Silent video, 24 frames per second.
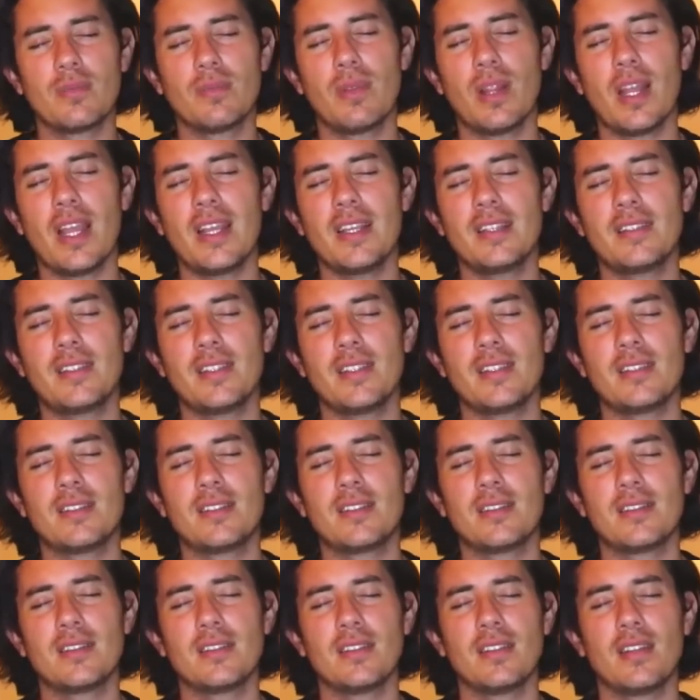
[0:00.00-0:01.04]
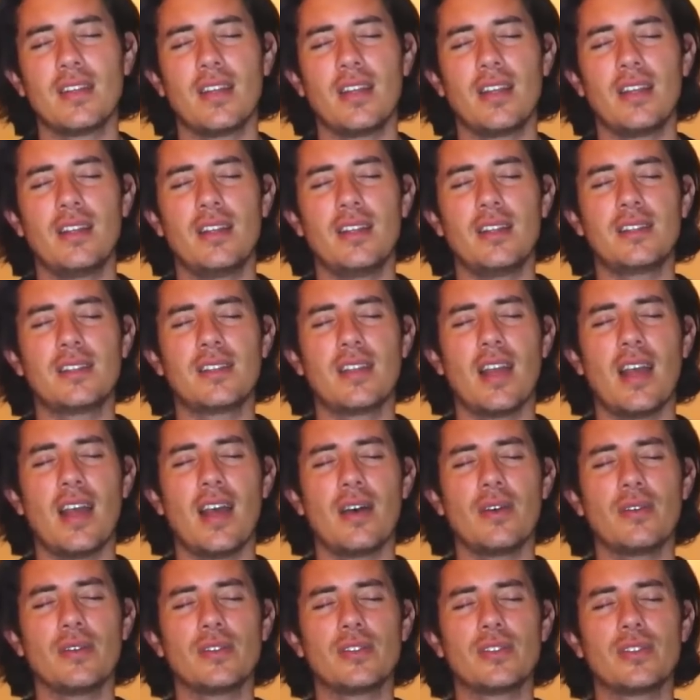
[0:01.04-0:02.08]
places in this
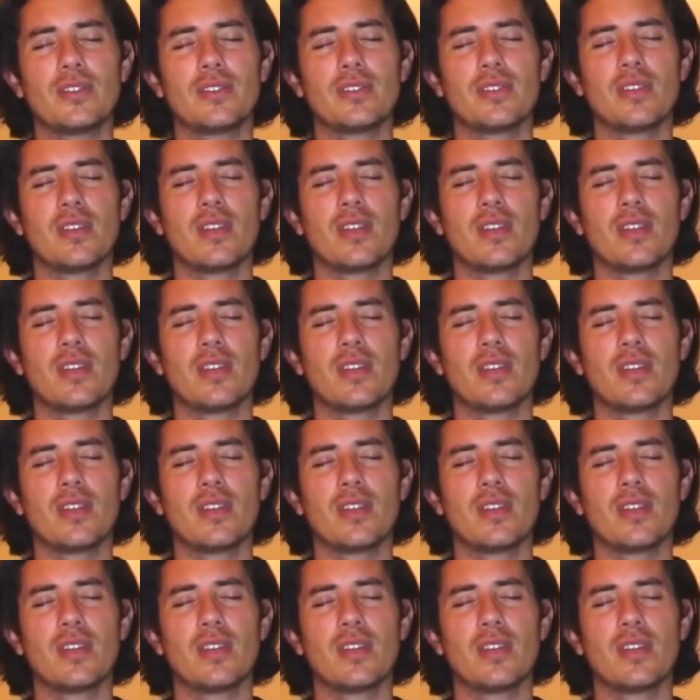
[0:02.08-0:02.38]
house